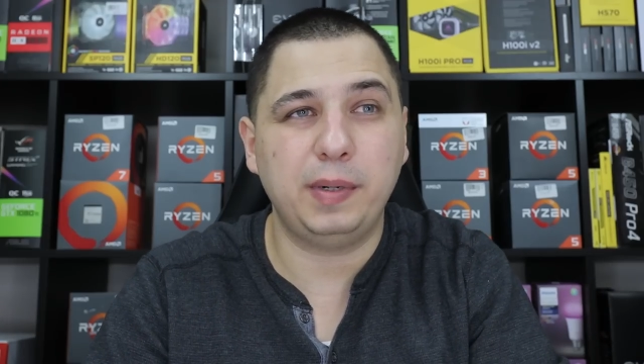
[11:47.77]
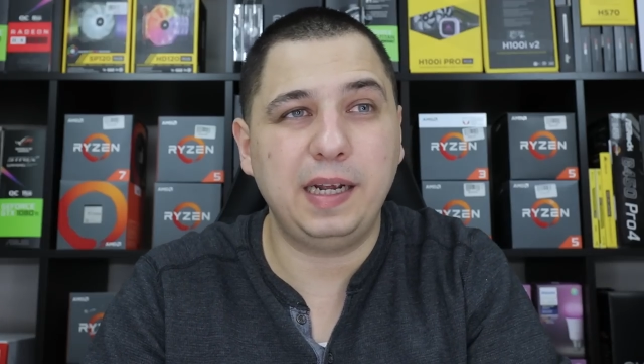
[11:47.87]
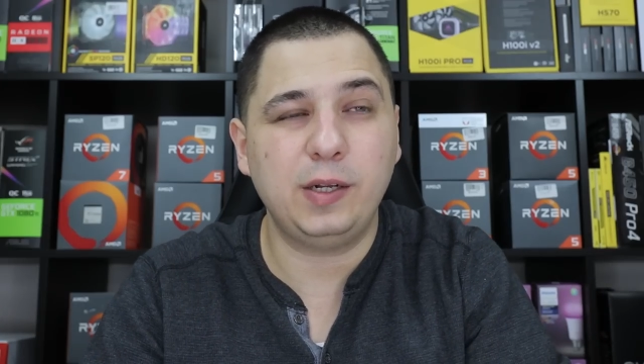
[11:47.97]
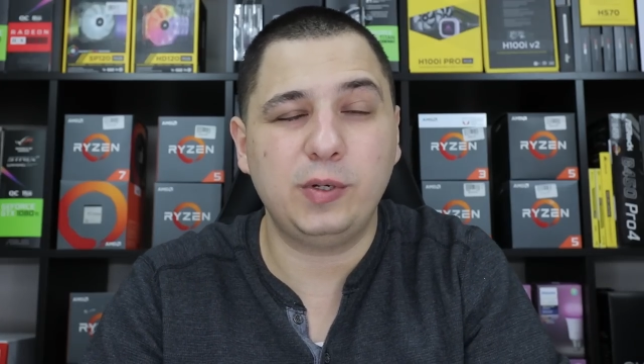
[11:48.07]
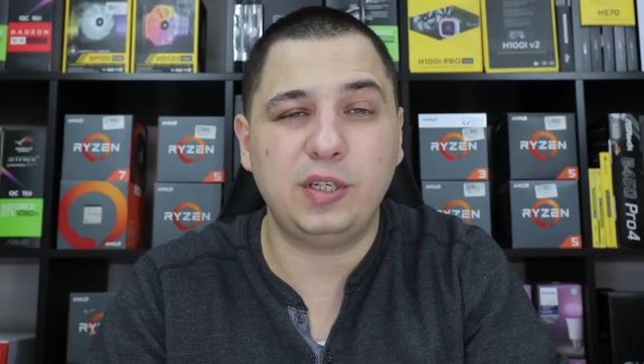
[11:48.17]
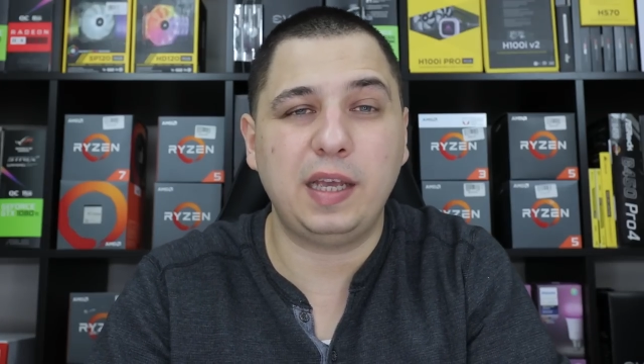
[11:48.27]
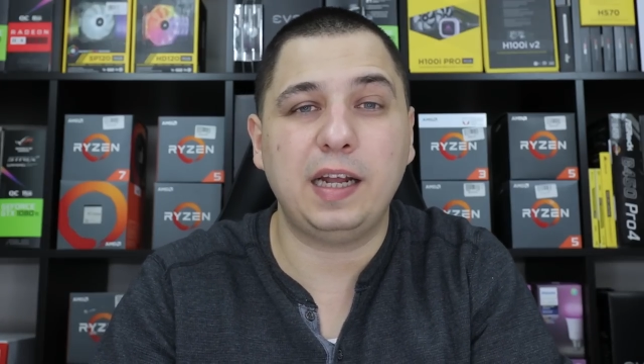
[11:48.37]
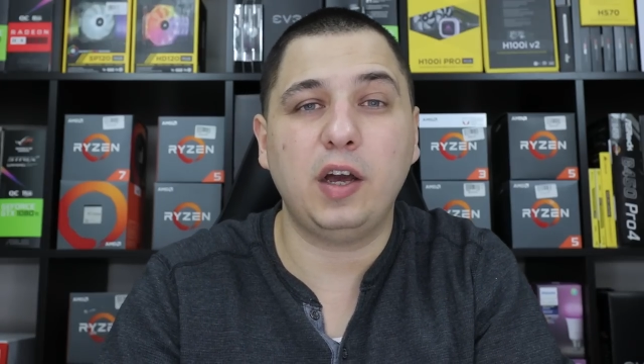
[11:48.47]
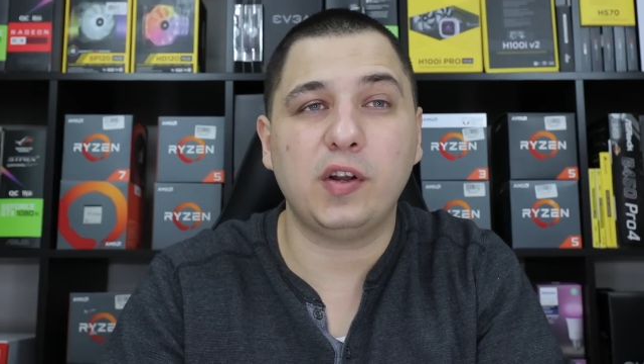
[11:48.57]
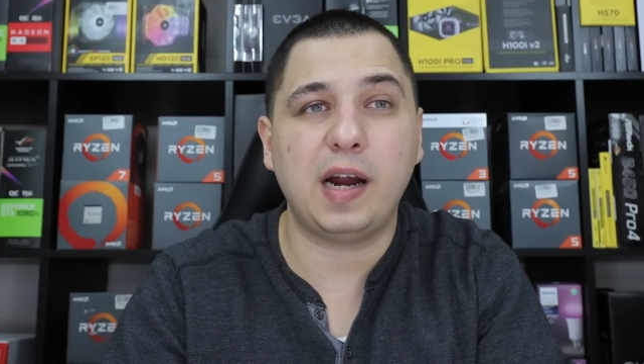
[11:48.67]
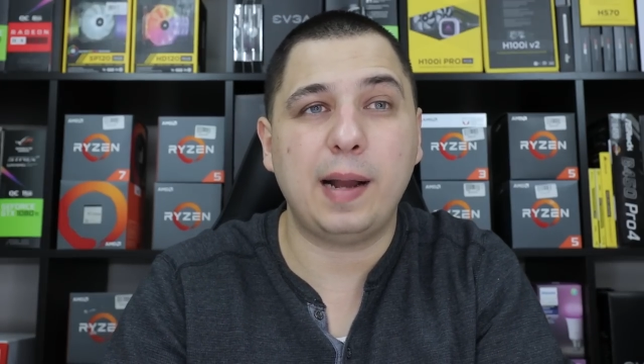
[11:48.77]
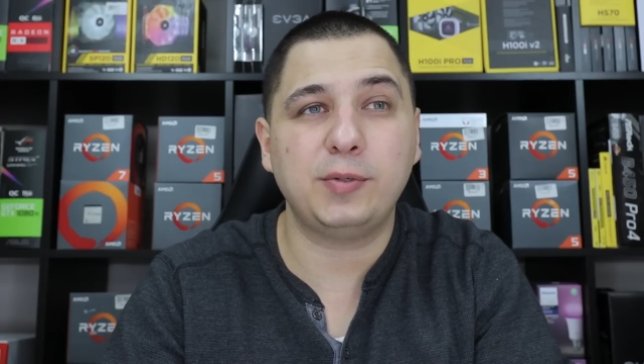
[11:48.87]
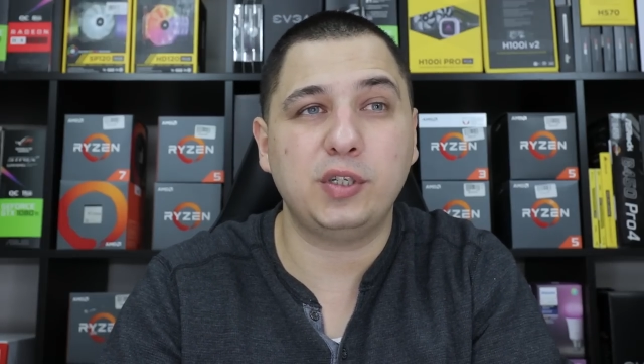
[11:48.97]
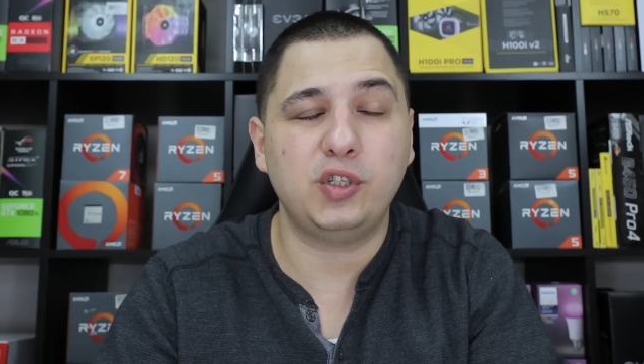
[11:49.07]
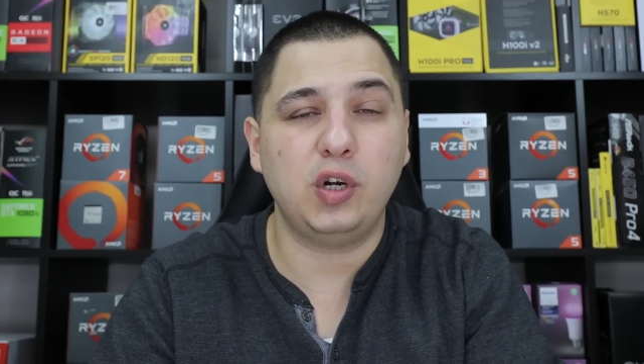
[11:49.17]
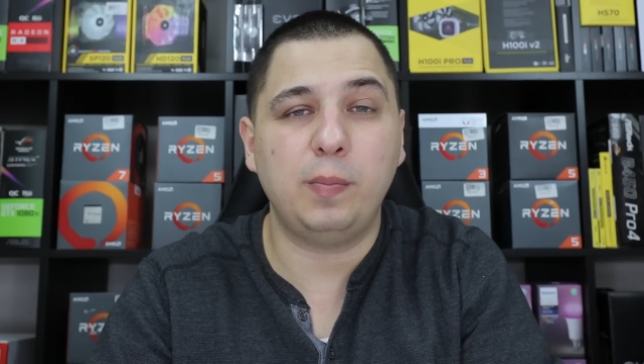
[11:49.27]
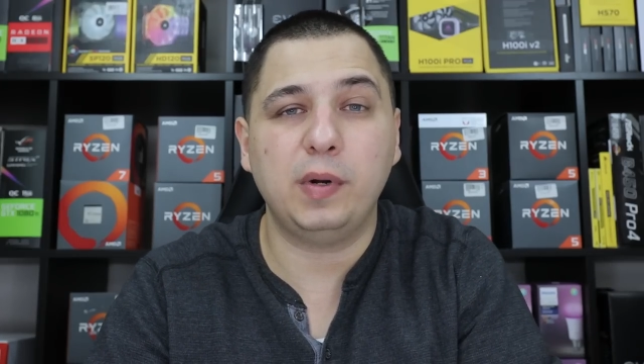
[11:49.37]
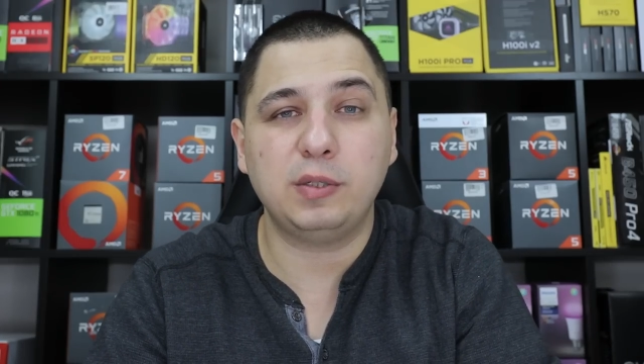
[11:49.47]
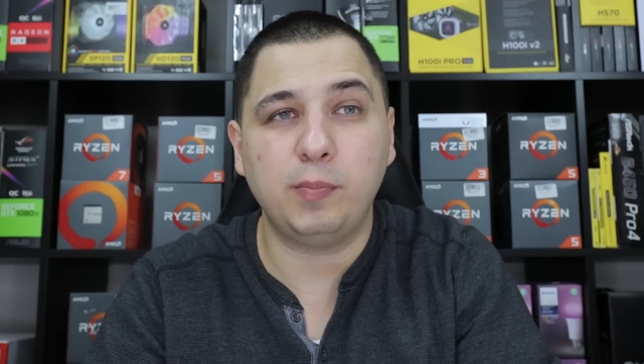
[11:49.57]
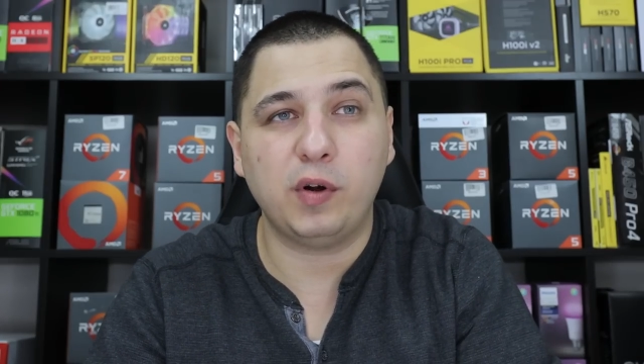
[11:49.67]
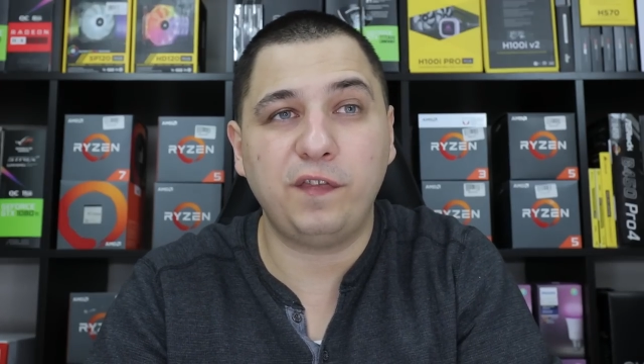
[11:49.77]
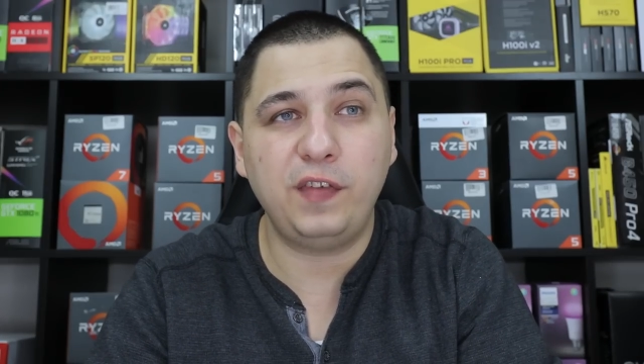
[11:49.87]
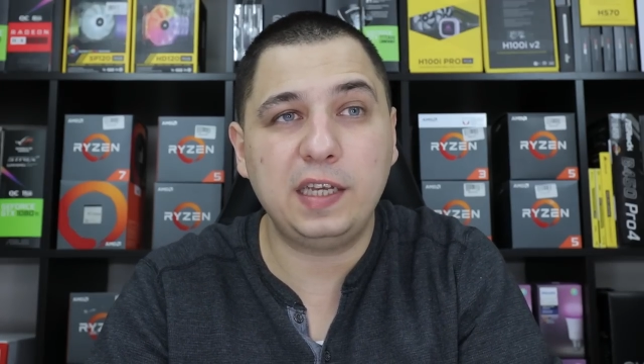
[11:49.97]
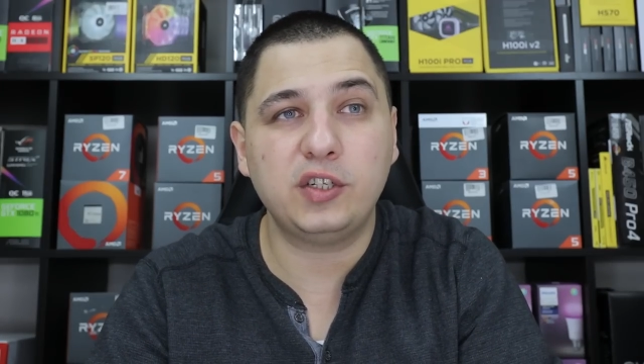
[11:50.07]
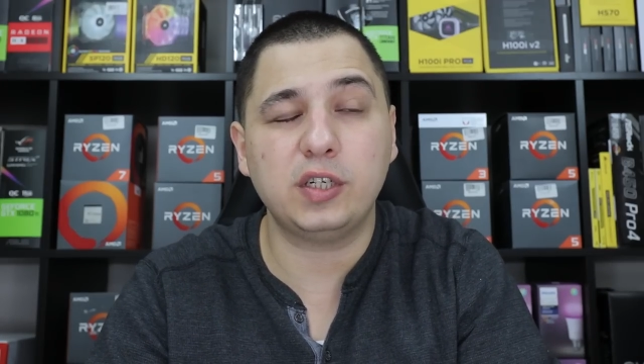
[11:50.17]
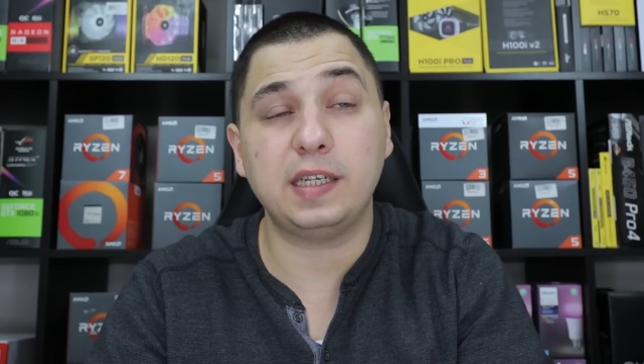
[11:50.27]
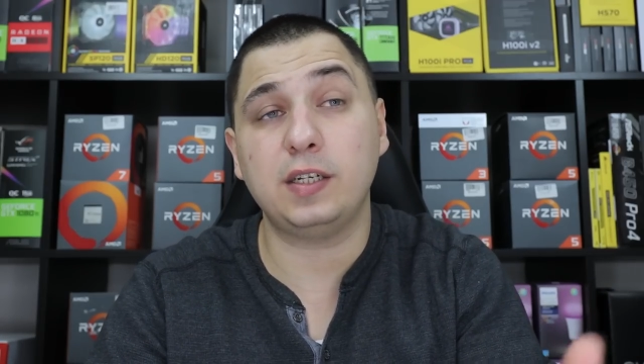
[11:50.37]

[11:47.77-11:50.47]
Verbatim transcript: But anyways, you can get other options, you know, much more features.